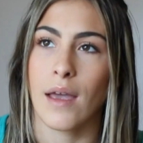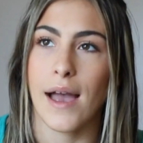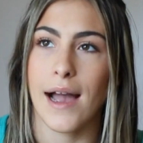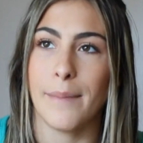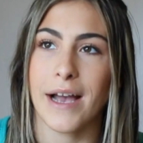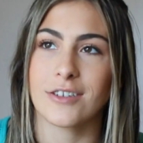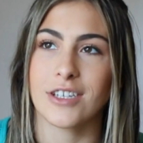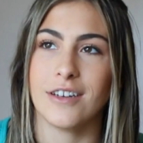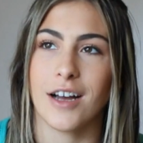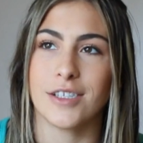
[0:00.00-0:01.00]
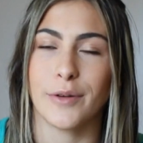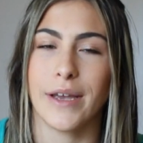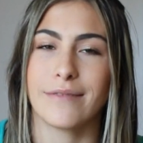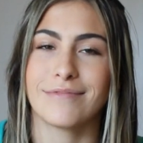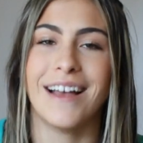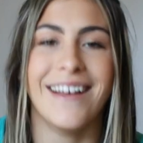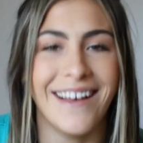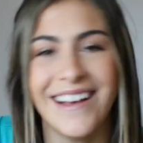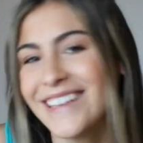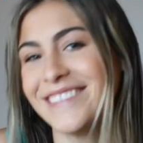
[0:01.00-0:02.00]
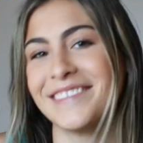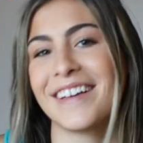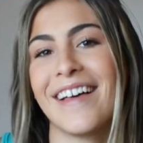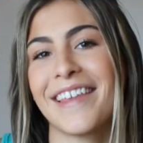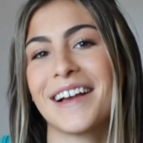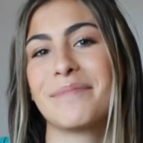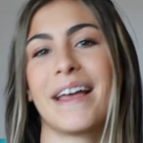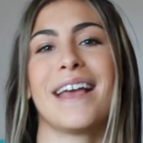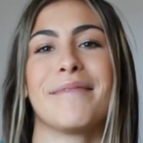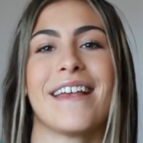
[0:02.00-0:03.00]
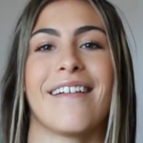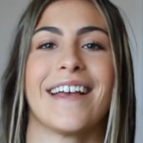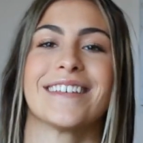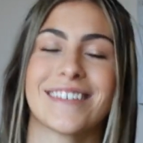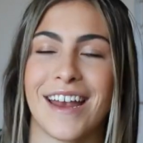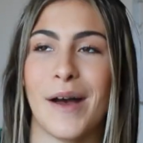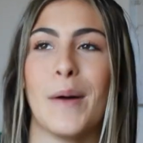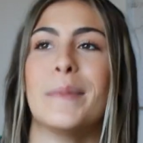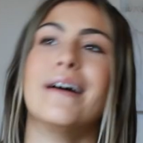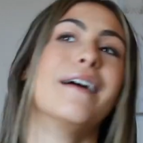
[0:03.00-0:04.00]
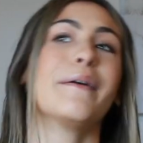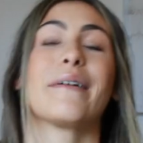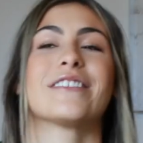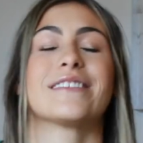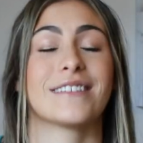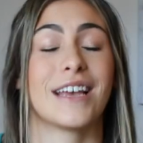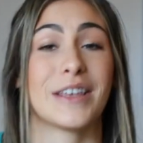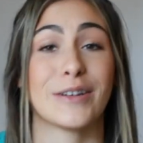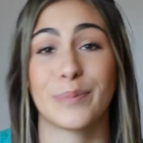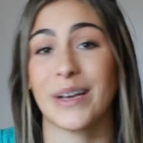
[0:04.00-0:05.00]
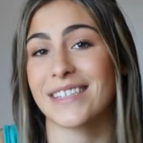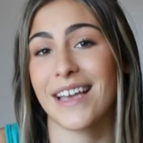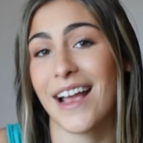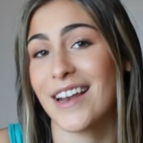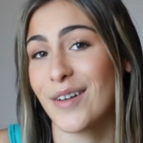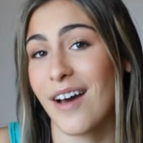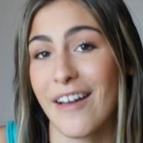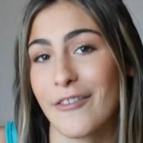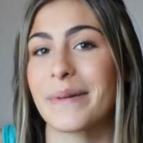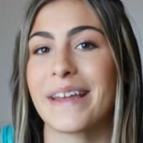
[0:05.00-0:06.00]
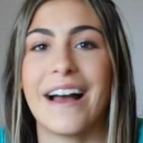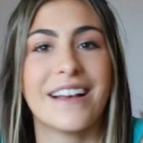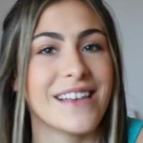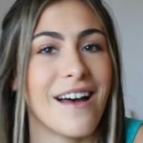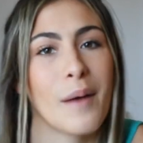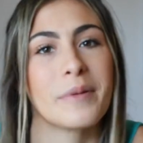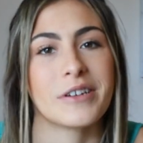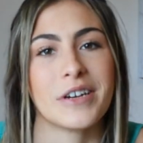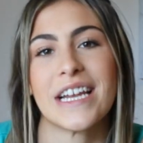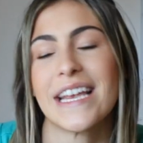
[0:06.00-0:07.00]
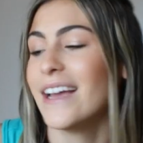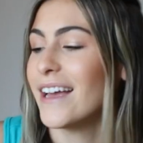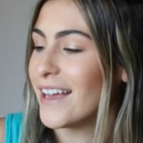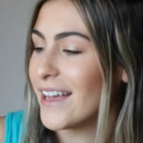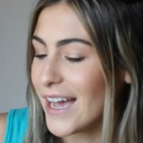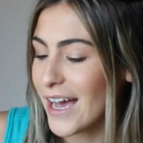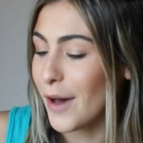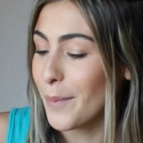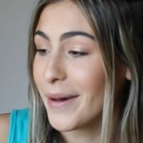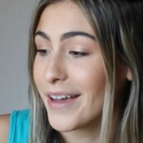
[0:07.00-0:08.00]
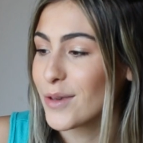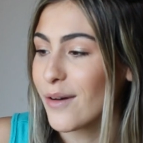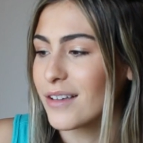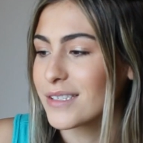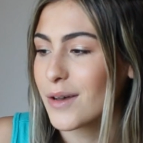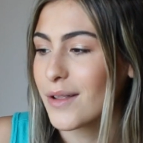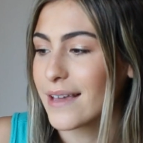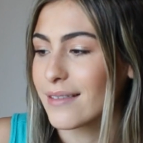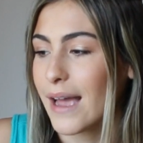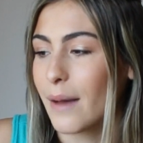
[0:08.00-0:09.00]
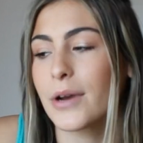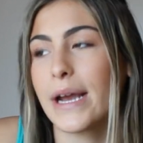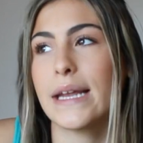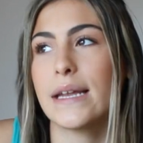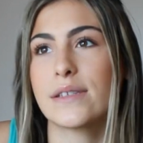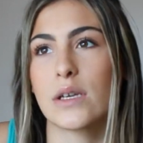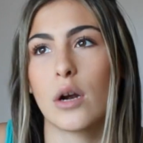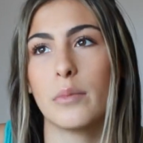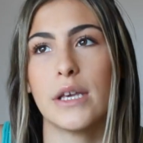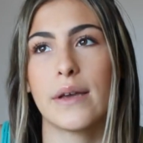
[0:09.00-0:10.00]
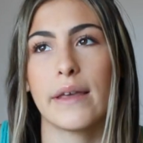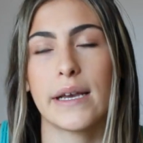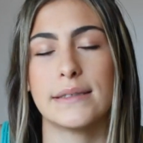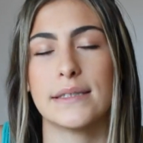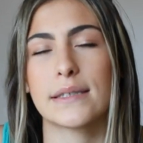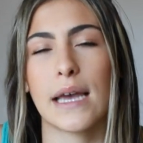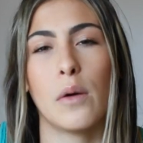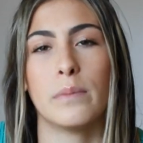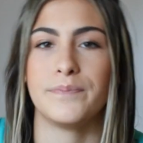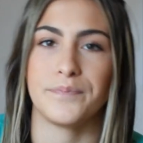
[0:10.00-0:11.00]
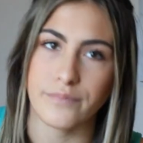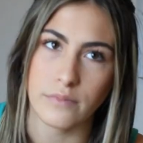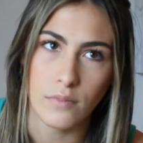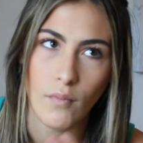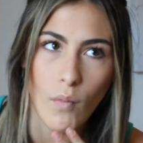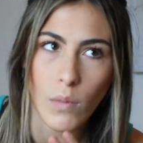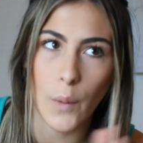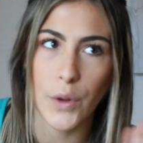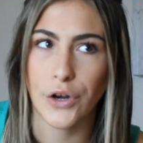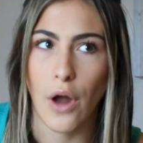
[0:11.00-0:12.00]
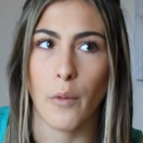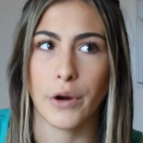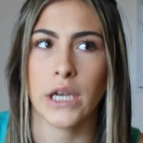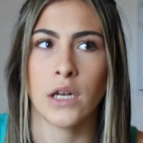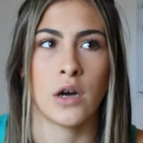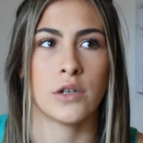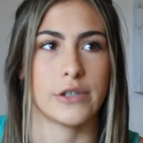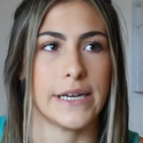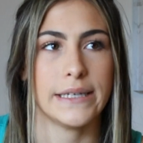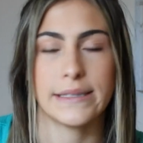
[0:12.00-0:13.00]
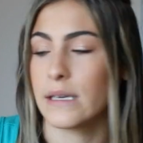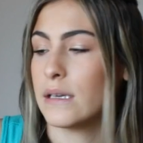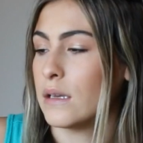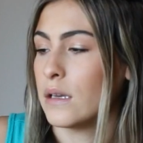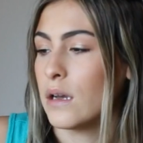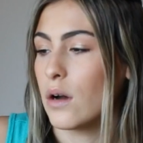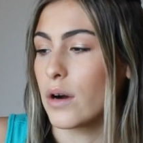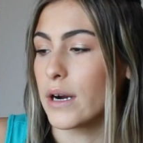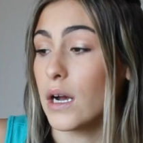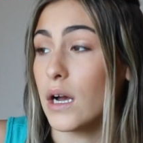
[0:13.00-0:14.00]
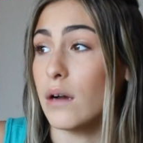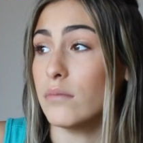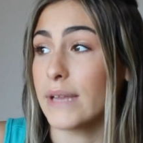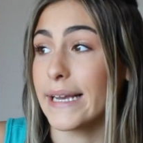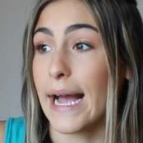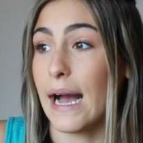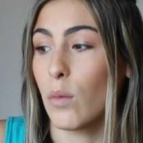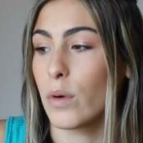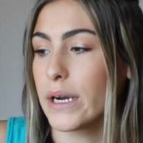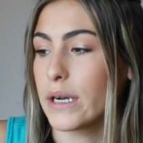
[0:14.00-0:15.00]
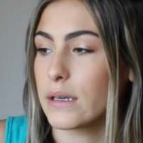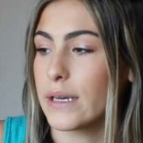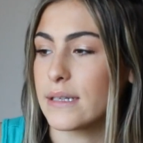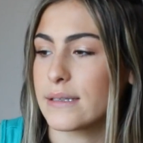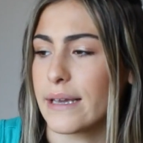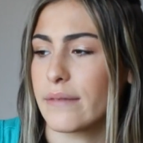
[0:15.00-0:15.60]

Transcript: I'm actually not doing. So they're paying me to stay home, which is a huge blessing. I know not everybody has that opportunity. But you also they upgraded, so normally you get a discount when you're not working on drinks or at work, and it's